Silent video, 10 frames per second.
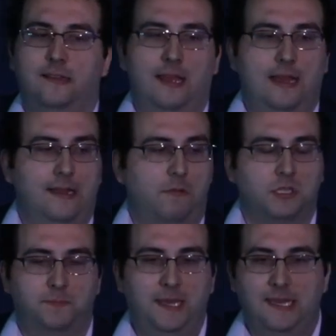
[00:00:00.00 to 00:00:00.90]
I was
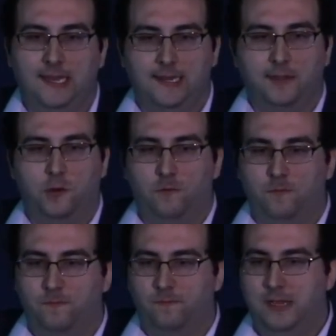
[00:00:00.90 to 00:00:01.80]
speaking at a
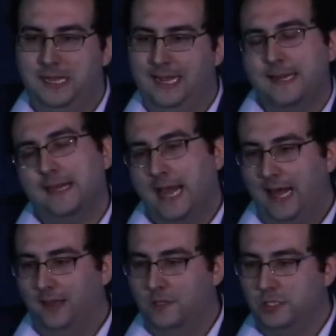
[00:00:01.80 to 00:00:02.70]

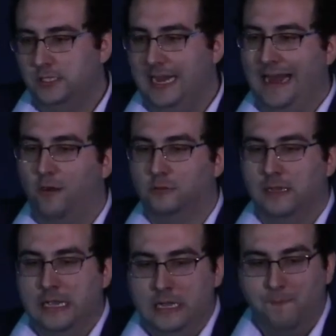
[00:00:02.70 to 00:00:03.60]
college in town,
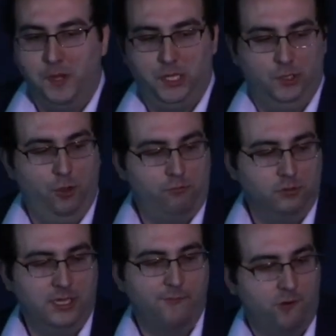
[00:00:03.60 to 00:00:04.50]
but the local
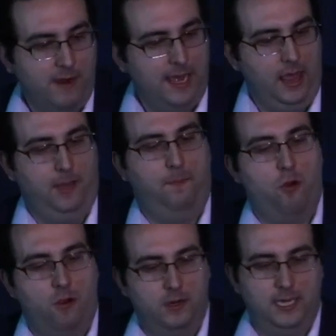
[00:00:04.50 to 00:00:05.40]
Democratic
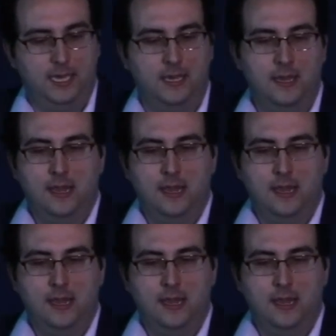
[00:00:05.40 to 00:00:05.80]
Party,